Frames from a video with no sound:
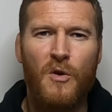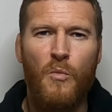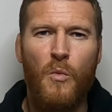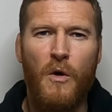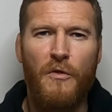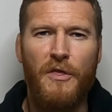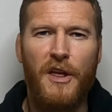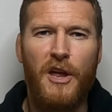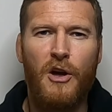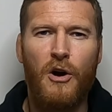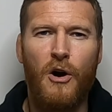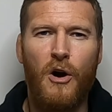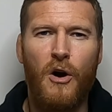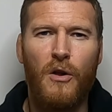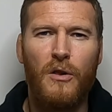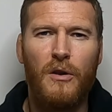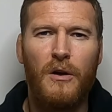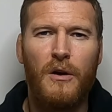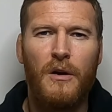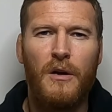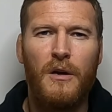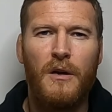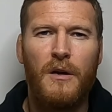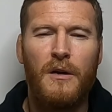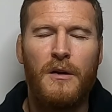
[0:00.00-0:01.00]
what they
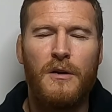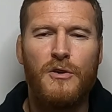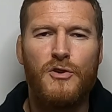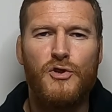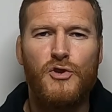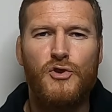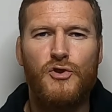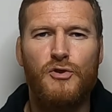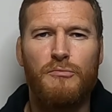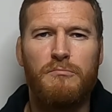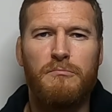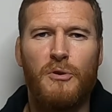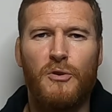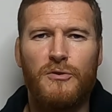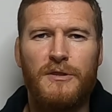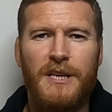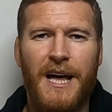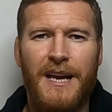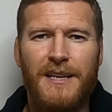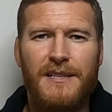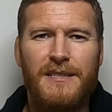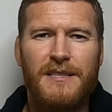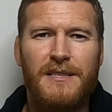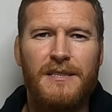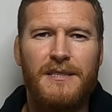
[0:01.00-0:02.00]
call
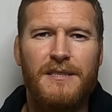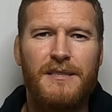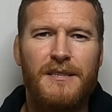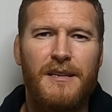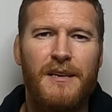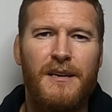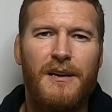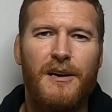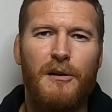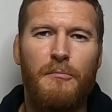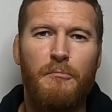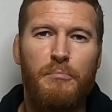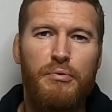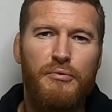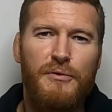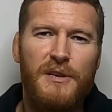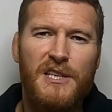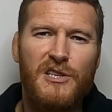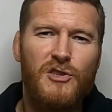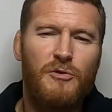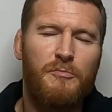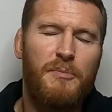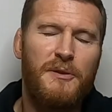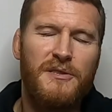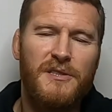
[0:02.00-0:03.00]
submodalities and
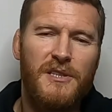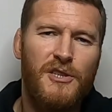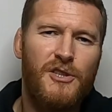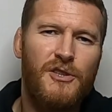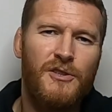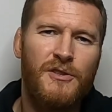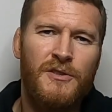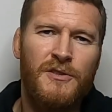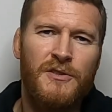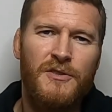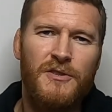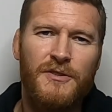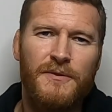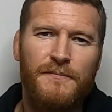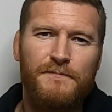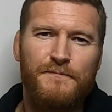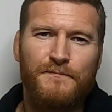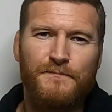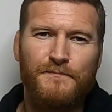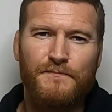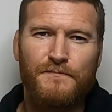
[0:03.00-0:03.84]
presuppositions.